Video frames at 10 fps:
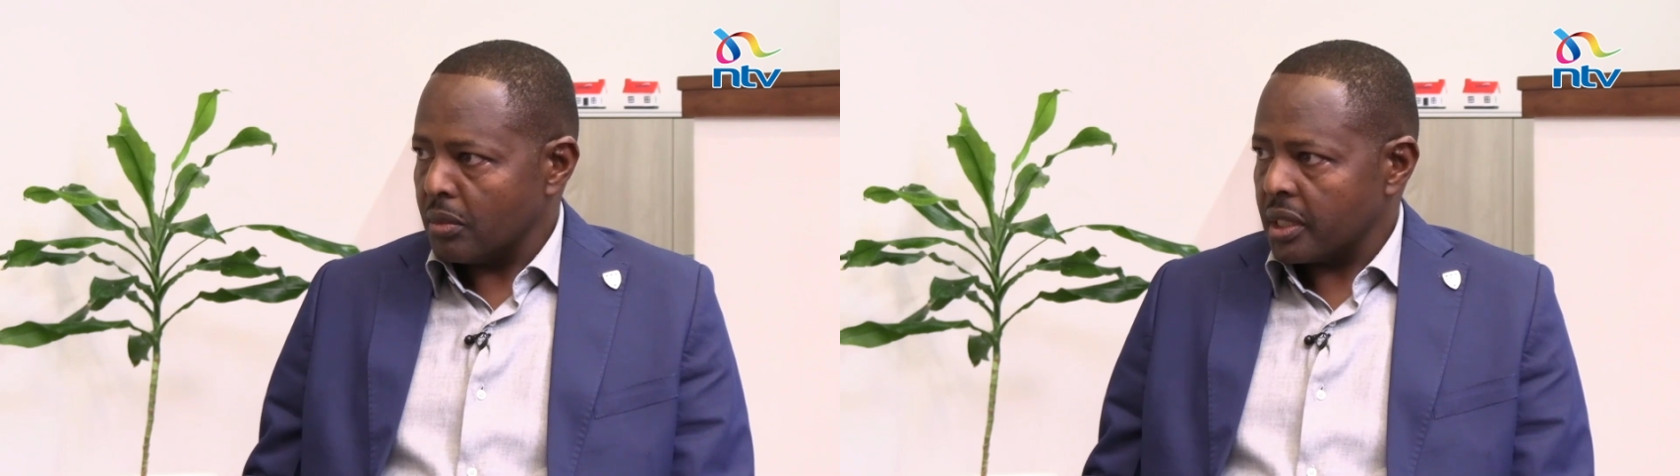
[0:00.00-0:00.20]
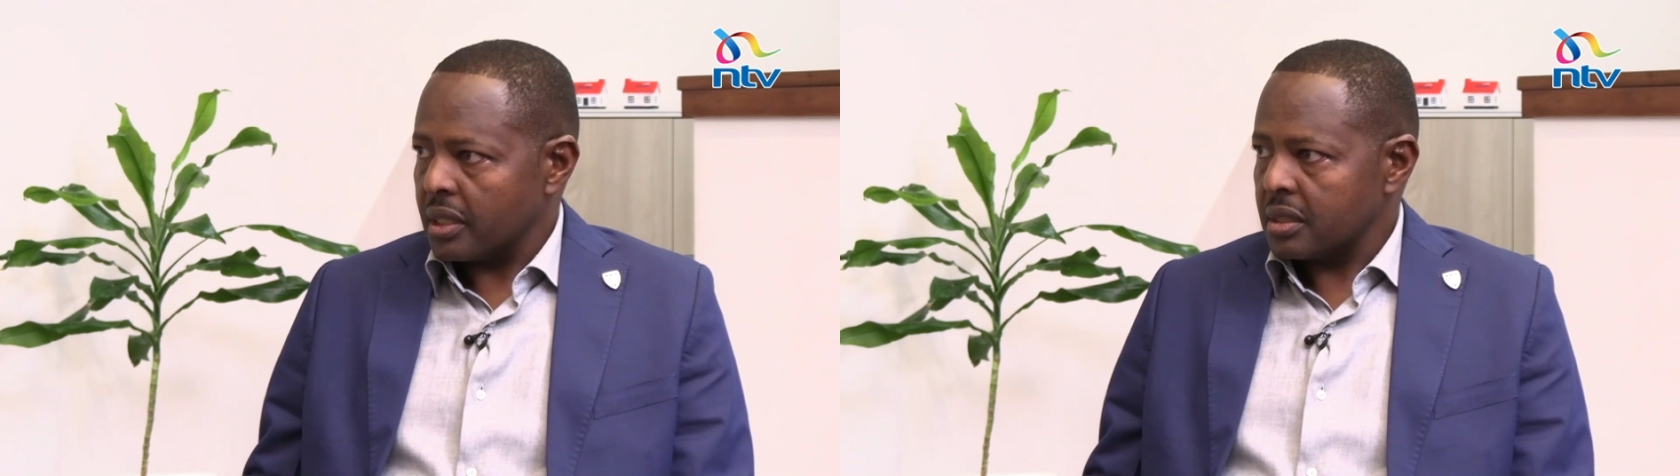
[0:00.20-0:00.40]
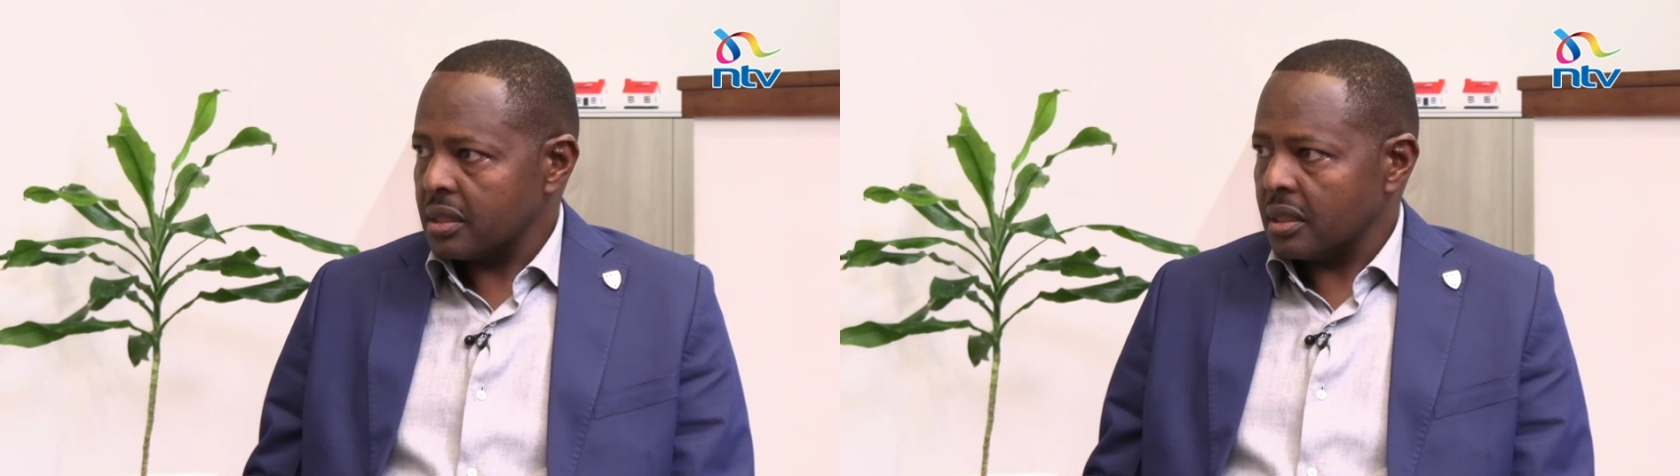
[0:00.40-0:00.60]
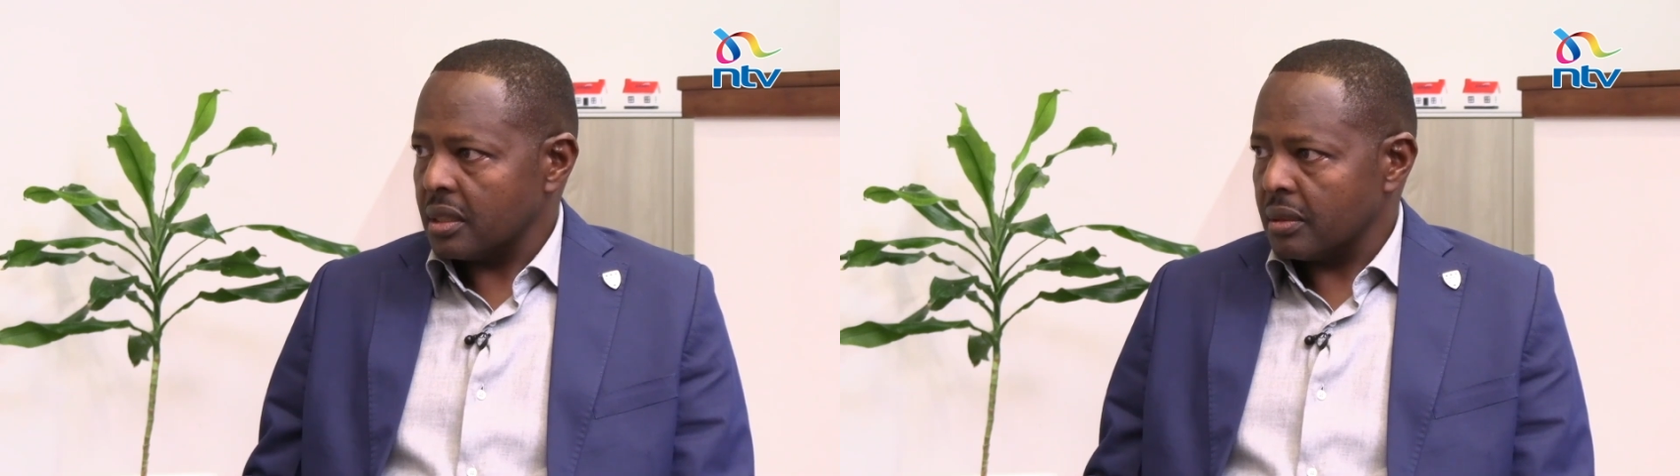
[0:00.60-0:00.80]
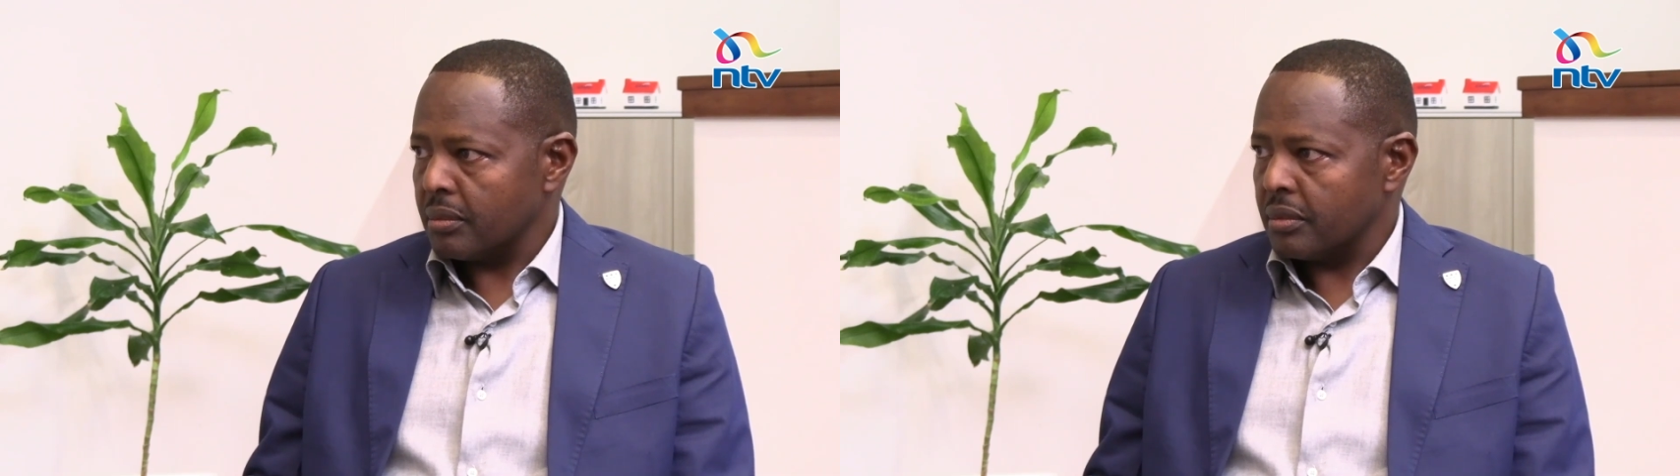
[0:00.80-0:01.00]
market
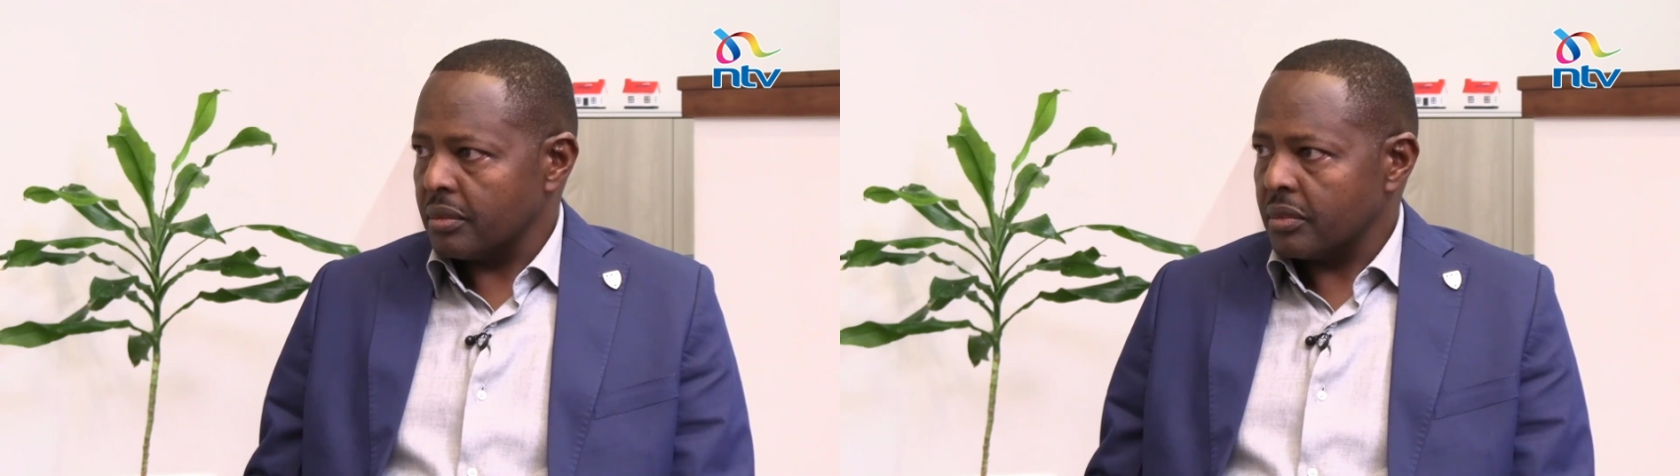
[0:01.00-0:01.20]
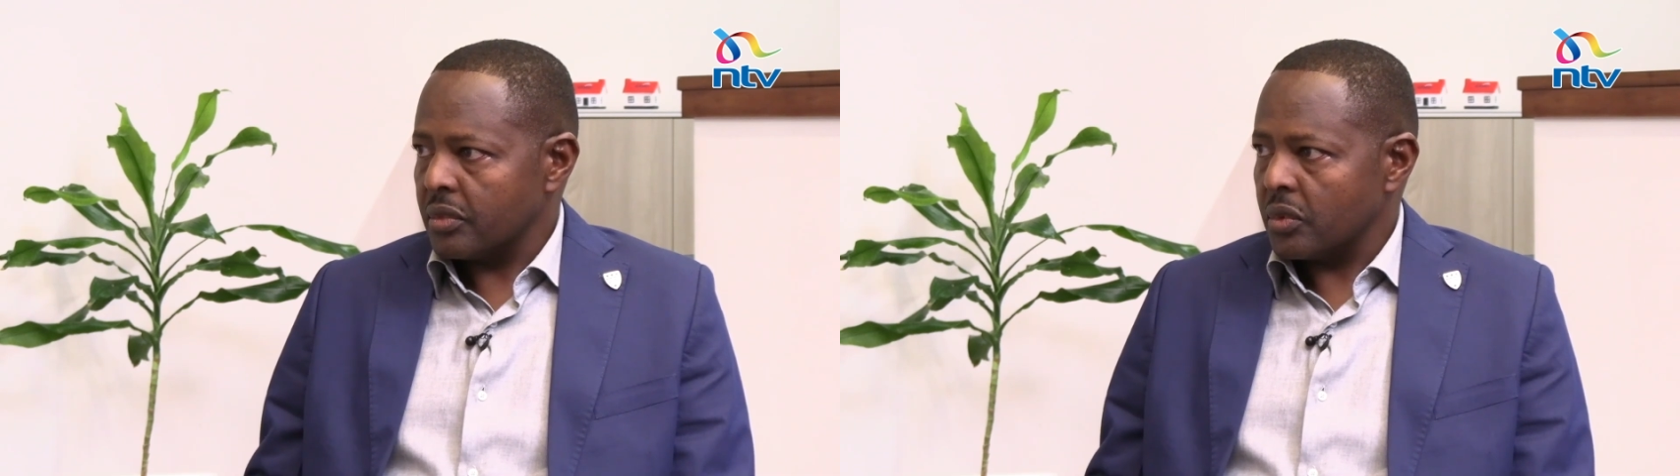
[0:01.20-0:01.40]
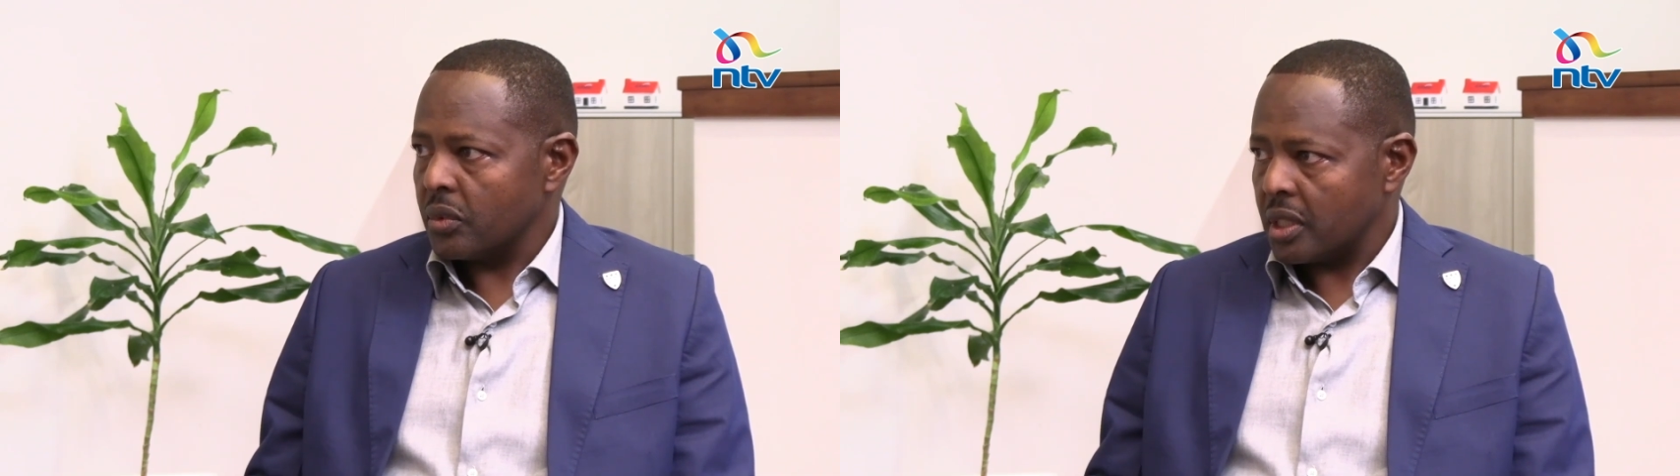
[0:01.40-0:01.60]
with